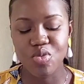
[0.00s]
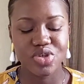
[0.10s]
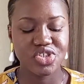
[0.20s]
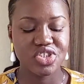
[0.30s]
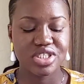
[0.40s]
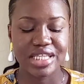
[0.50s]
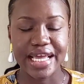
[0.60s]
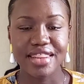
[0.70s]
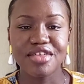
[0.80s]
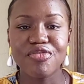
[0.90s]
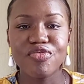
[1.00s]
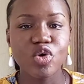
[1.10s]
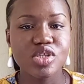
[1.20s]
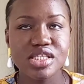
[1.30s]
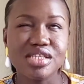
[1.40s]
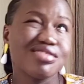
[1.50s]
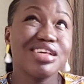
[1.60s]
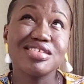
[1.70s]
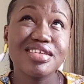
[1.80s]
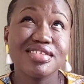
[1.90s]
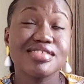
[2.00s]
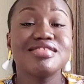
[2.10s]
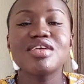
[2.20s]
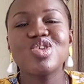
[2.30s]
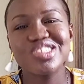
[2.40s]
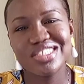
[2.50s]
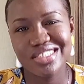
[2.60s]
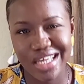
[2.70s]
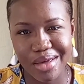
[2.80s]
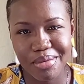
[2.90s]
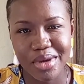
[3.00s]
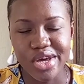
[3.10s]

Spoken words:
which is like the first, let's say the second step,